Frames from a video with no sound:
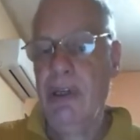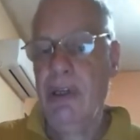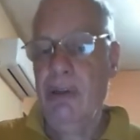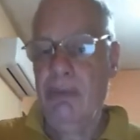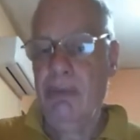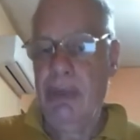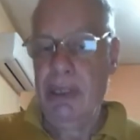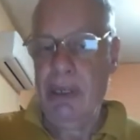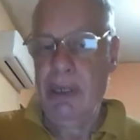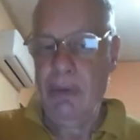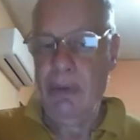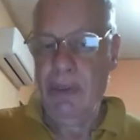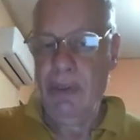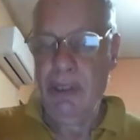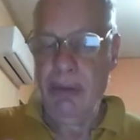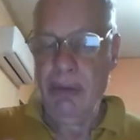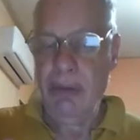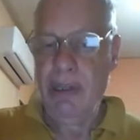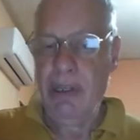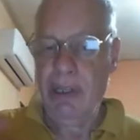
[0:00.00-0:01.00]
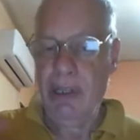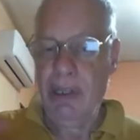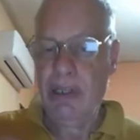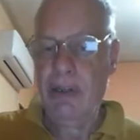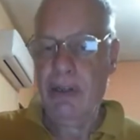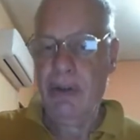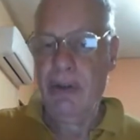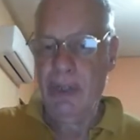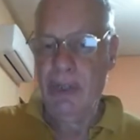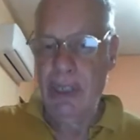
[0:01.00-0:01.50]
But I want something that's
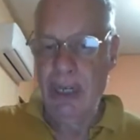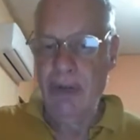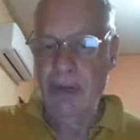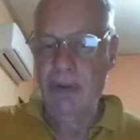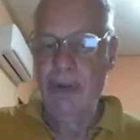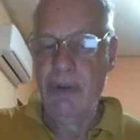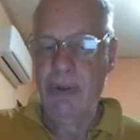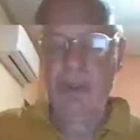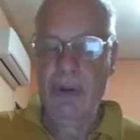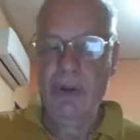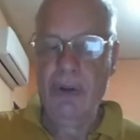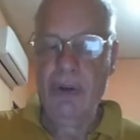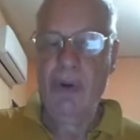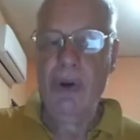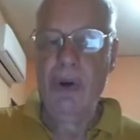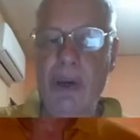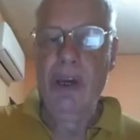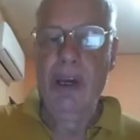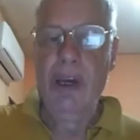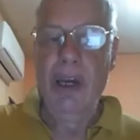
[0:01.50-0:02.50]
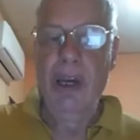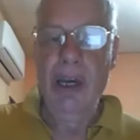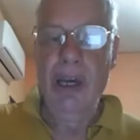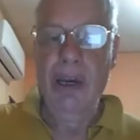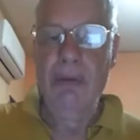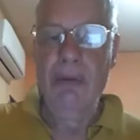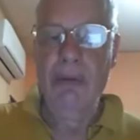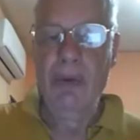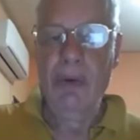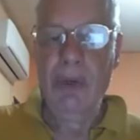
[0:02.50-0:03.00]
closed down. So
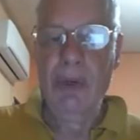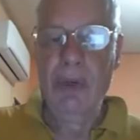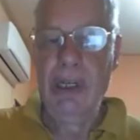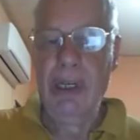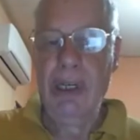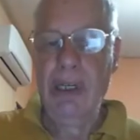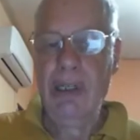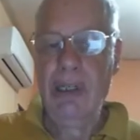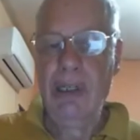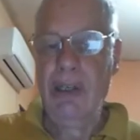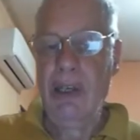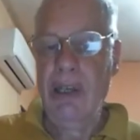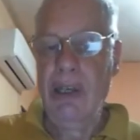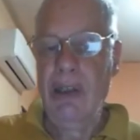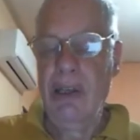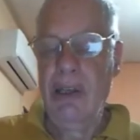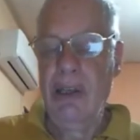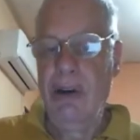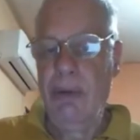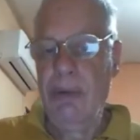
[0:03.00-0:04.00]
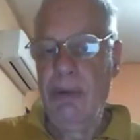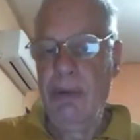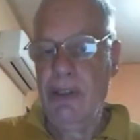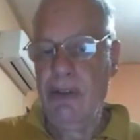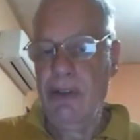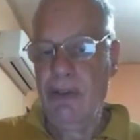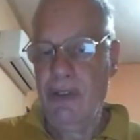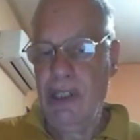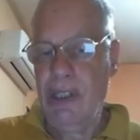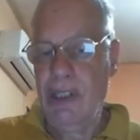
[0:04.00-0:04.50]
I'm looking at the complex
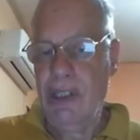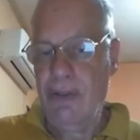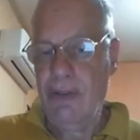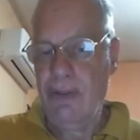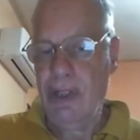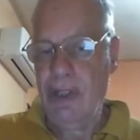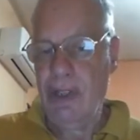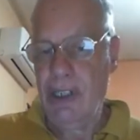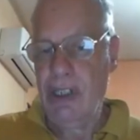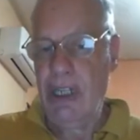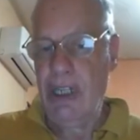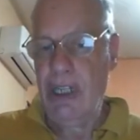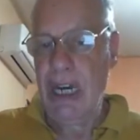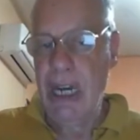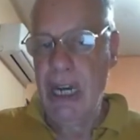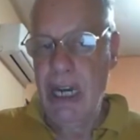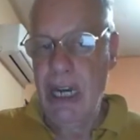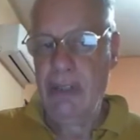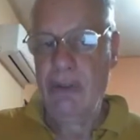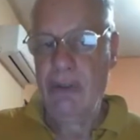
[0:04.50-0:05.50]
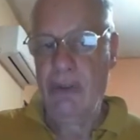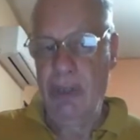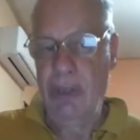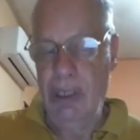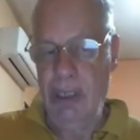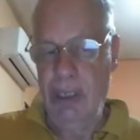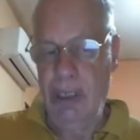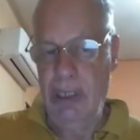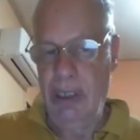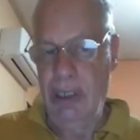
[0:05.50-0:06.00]
of sets of edges not
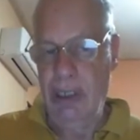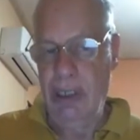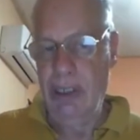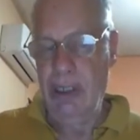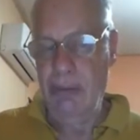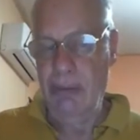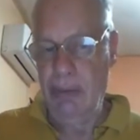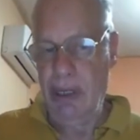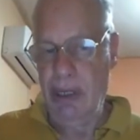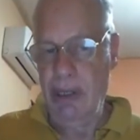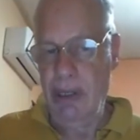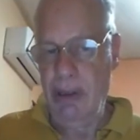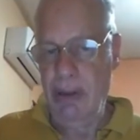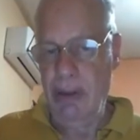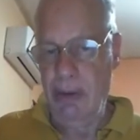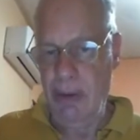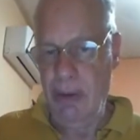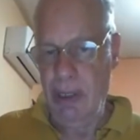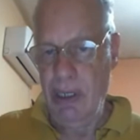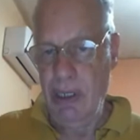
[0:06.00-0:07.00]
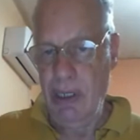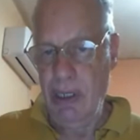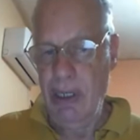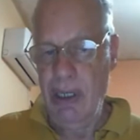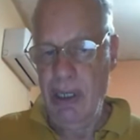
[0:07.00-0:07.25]
containing an ST path. Okay.